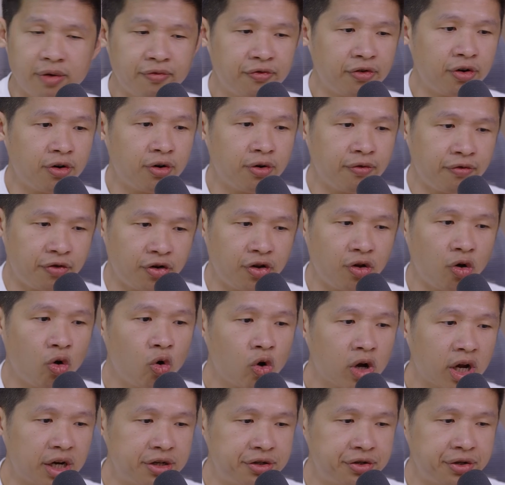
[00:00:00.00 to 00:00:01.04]
For the
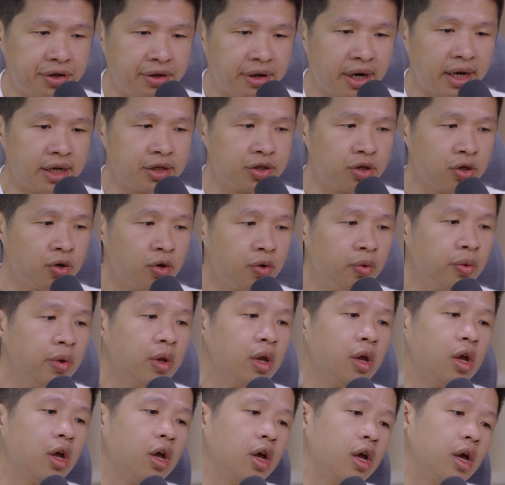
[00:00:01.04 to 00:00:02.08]
whole country, right? So,
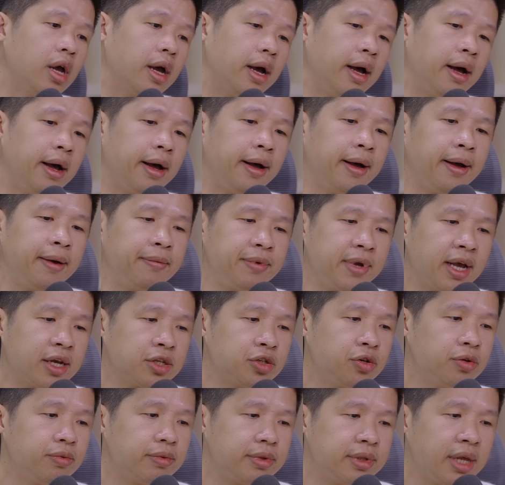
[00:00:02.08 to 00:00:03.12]

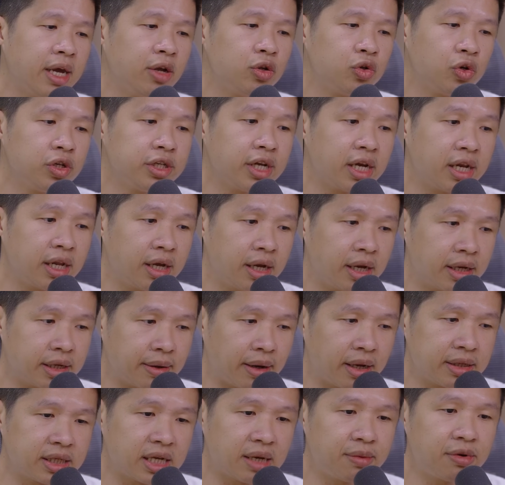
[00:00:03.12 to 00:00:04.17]
so those are
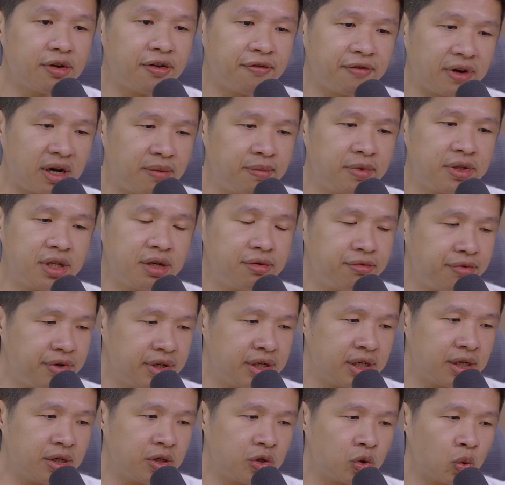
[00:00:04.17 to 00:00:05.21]
some of the fundamental
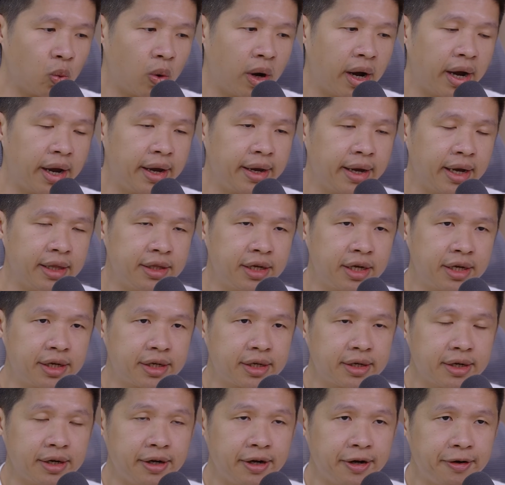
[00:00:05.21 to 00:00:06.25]
reasons why I
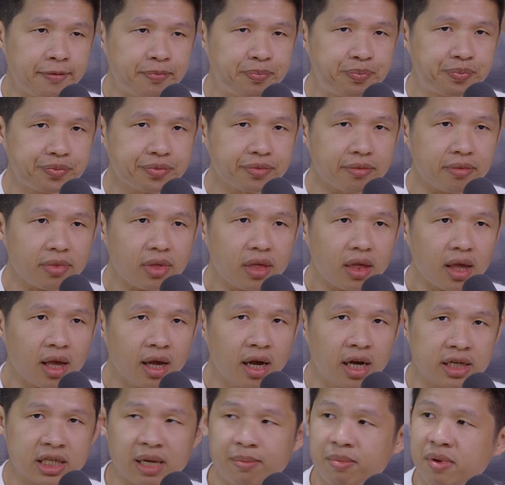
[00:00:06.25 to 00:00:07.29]
think
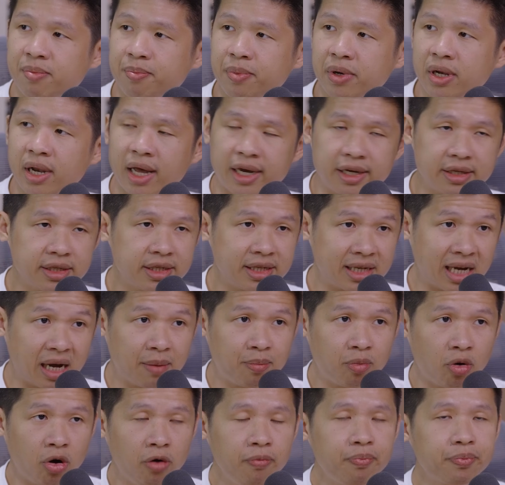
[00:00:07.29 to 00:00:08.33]
some people like
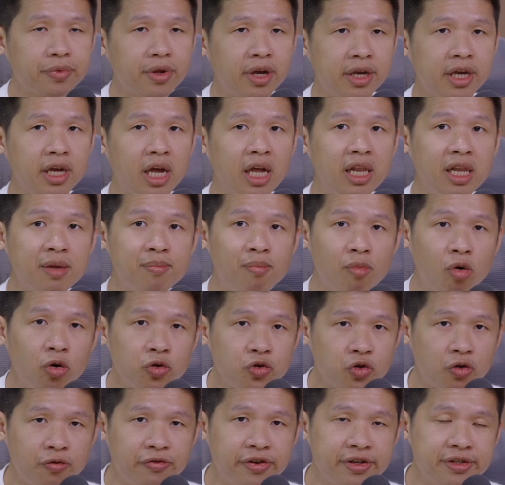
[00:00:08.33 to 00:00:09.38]
Singapore. Okay, and the
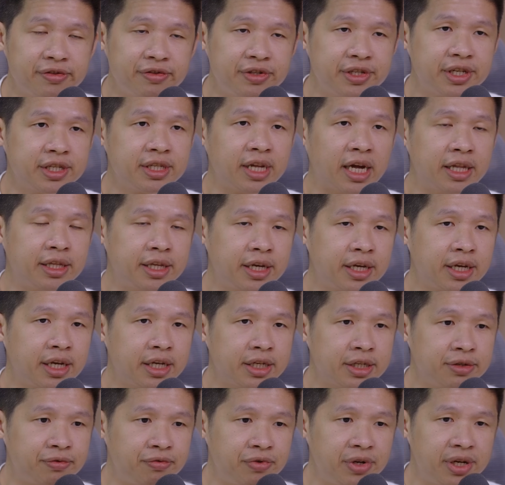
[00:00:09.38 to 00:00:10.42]
most obvious reason I think
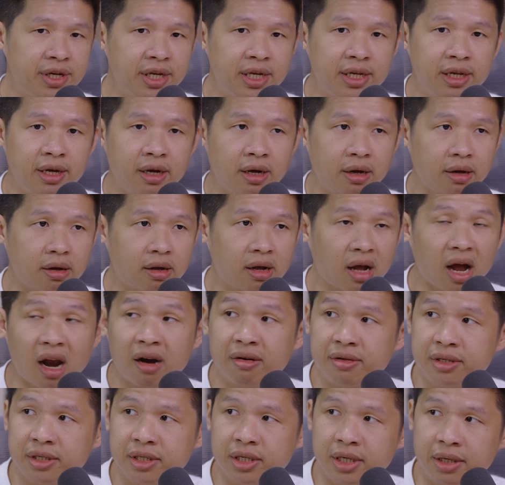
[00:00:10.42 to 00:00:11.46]
is really the
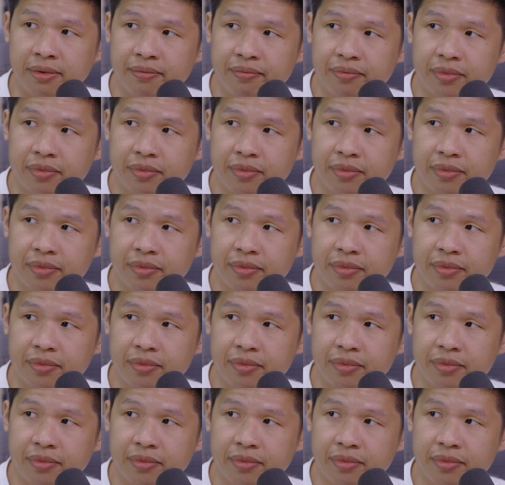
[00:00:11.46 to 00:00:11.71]
currency.